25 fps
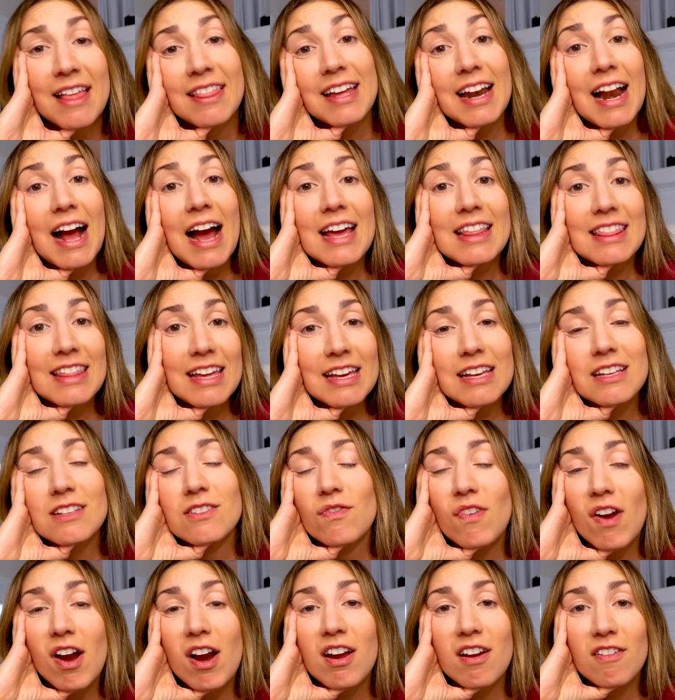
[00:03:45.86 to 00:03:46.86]
that I think
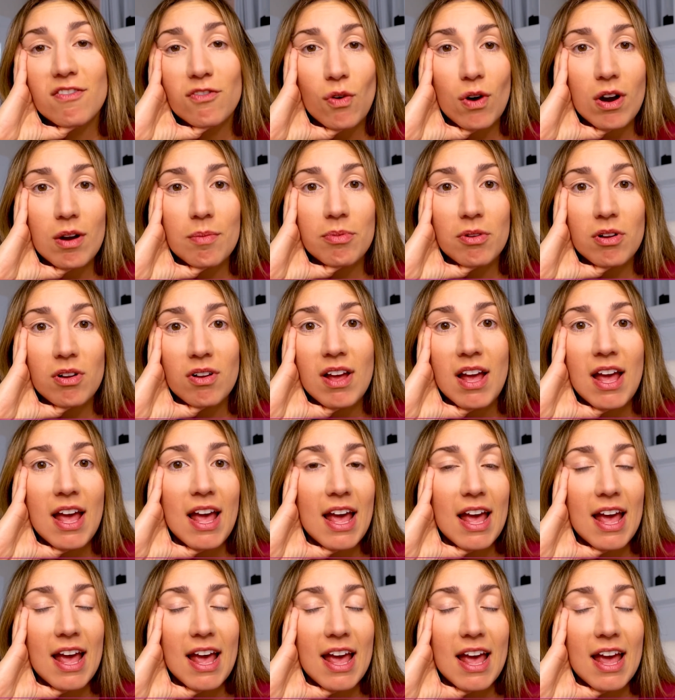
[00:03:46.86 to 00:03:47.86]
is very affordable
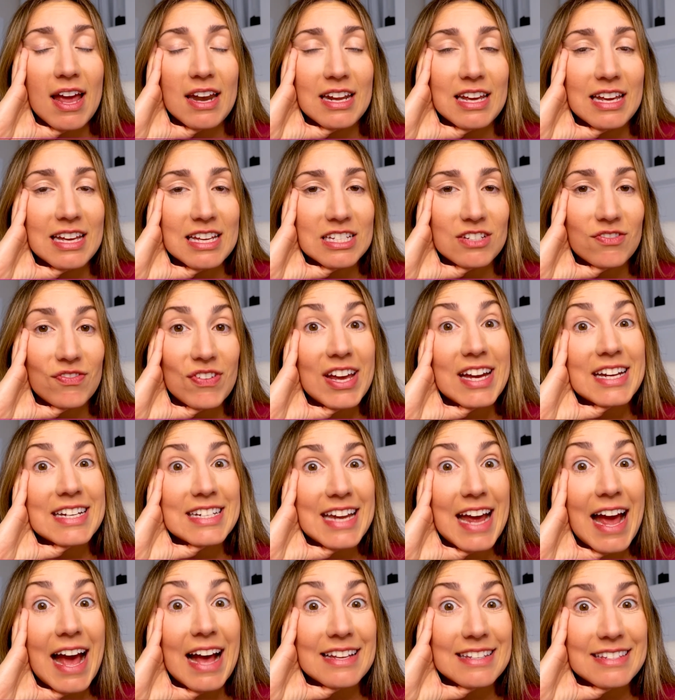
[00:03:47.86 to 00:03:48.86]
and is
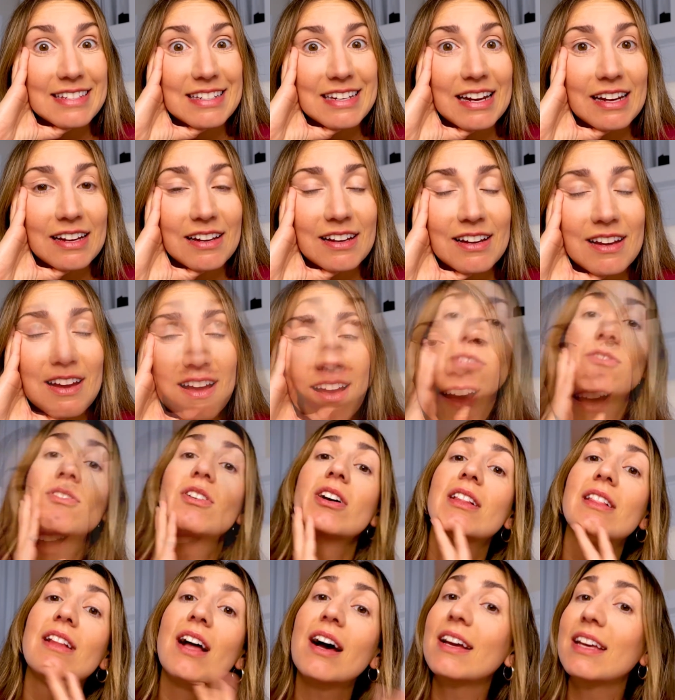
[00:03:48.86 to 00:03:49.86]
fantastic. So
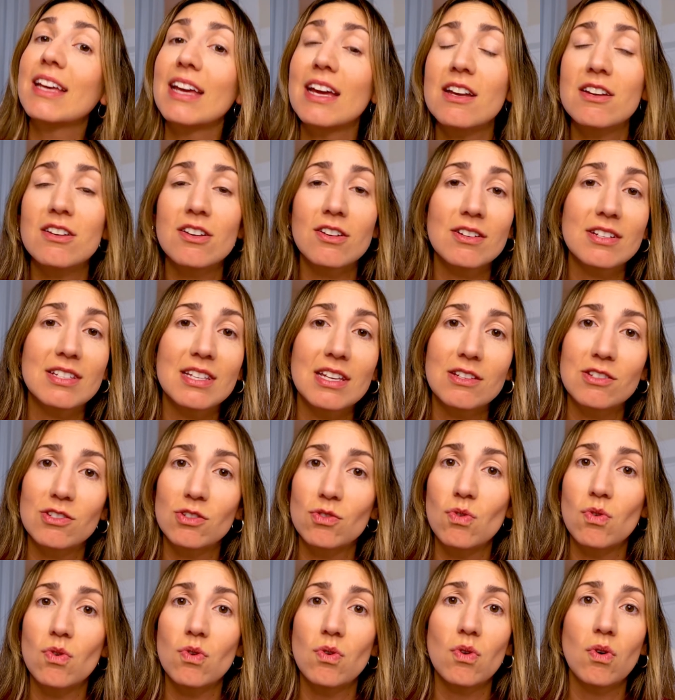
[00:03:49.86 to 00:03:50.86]
good luck in nursing
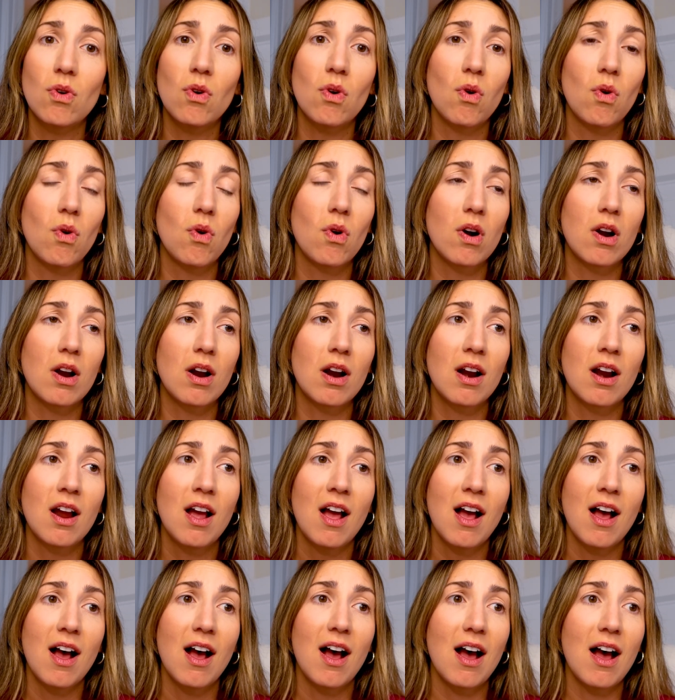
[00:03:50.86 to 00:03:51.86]
school or
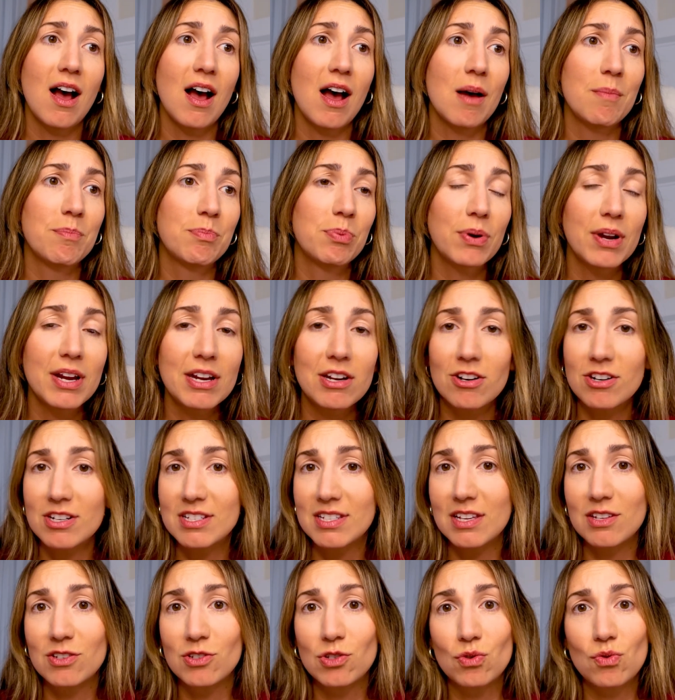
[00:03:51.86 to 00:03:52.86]
uh,
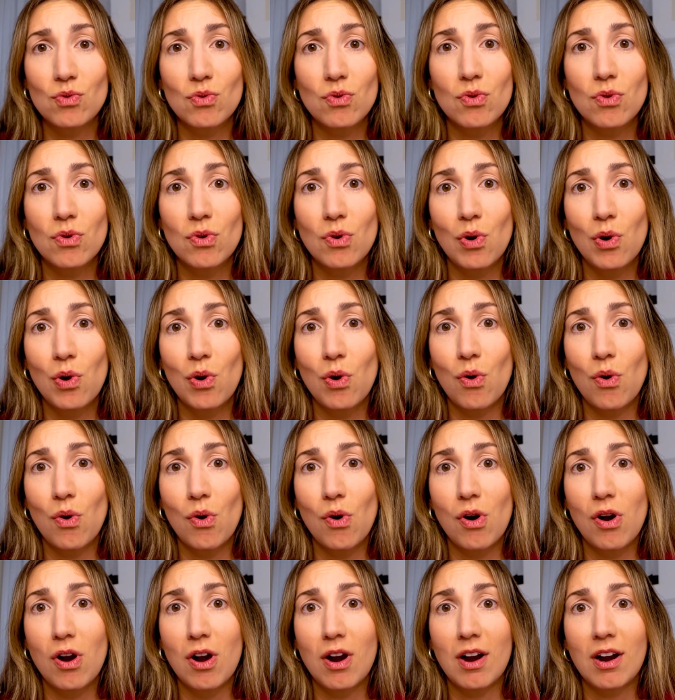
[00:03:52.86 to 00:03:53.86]
pre-nursing school
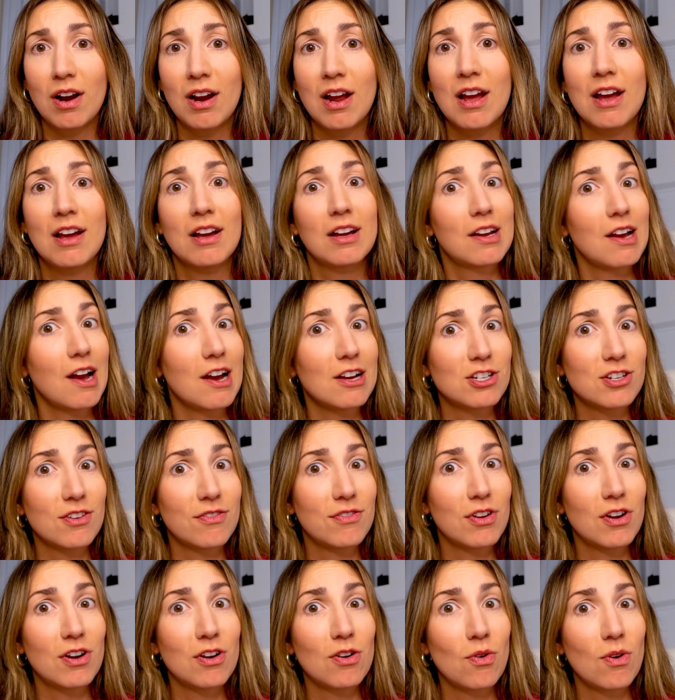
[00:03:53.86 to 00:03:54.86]
or gosh,
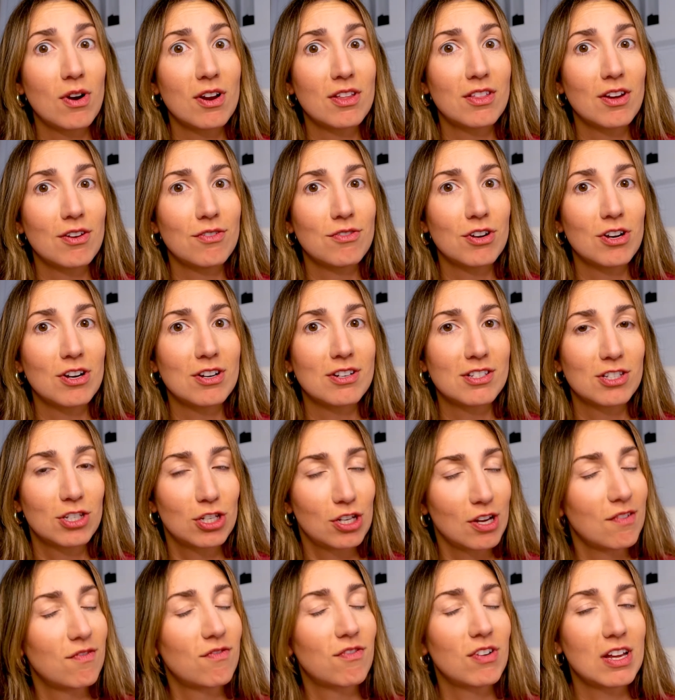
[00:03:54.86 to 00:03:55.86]
if you're an ortho nurse,
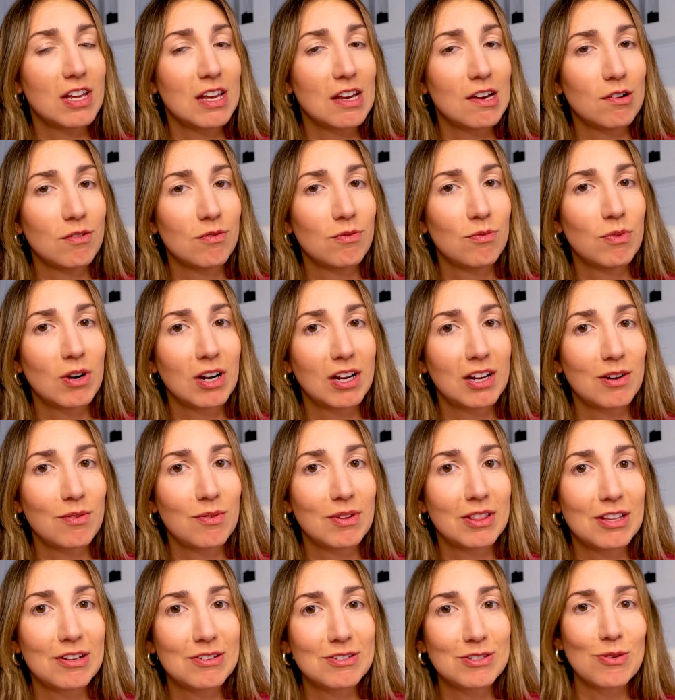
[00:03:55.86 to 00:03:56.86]
good for you, working
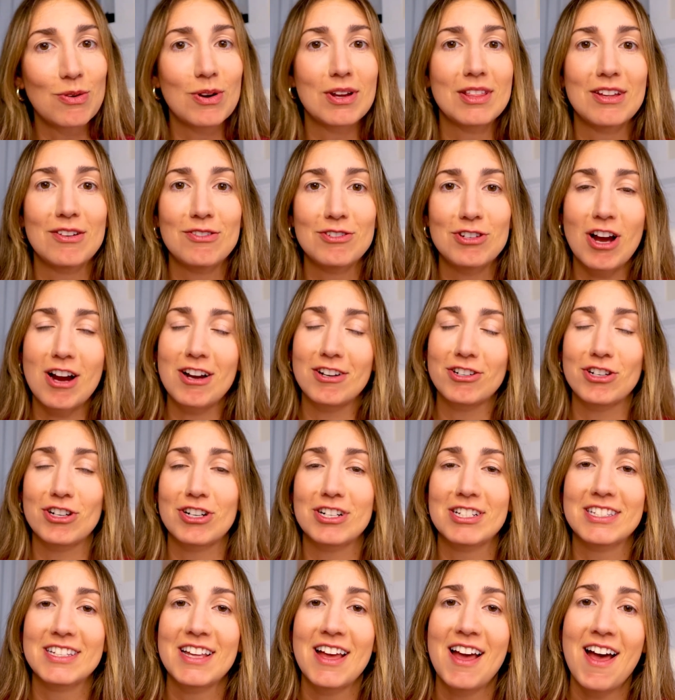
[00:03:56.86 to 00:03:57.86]
with those ortho
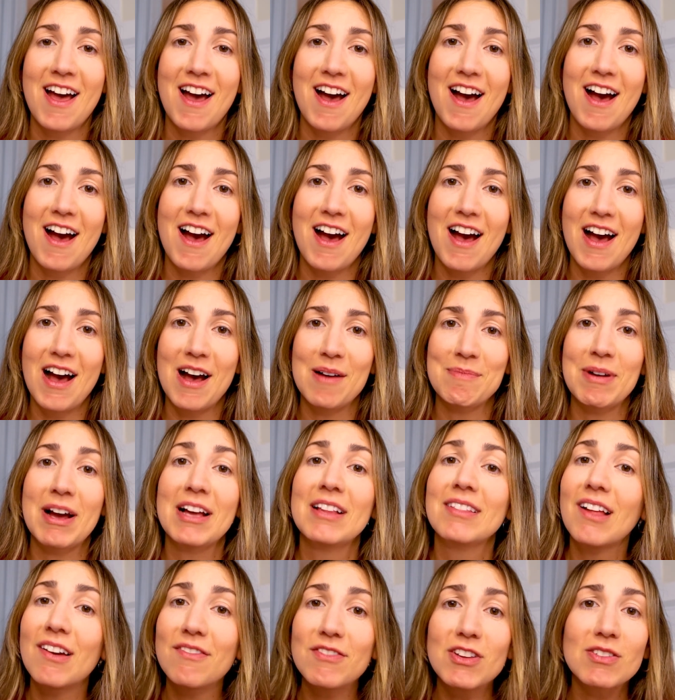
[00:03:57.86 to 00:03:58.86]
doctors. Um,
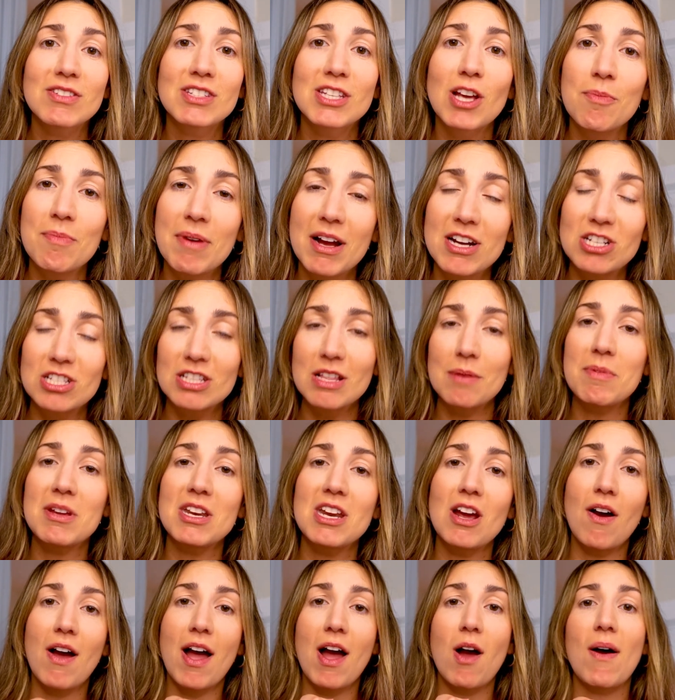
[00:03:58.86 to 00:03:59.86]
I love you so much. Let me
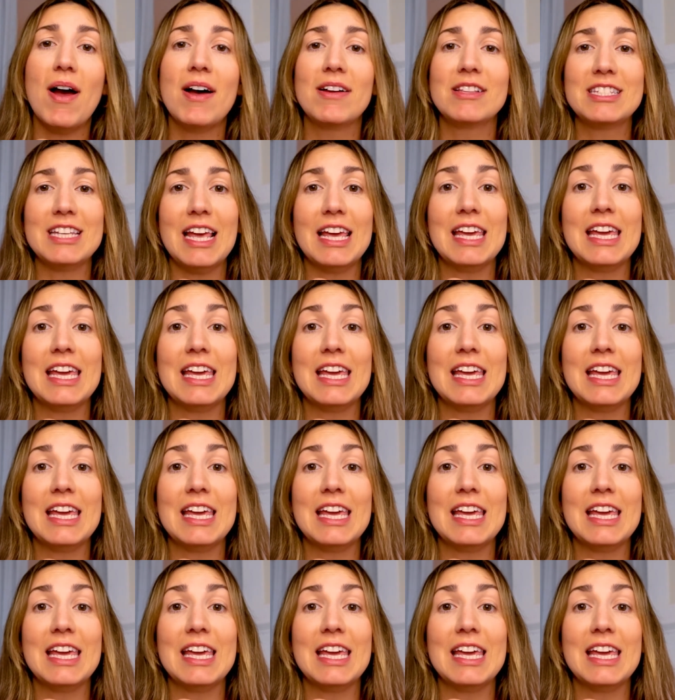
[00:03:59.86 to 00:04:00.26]
know how else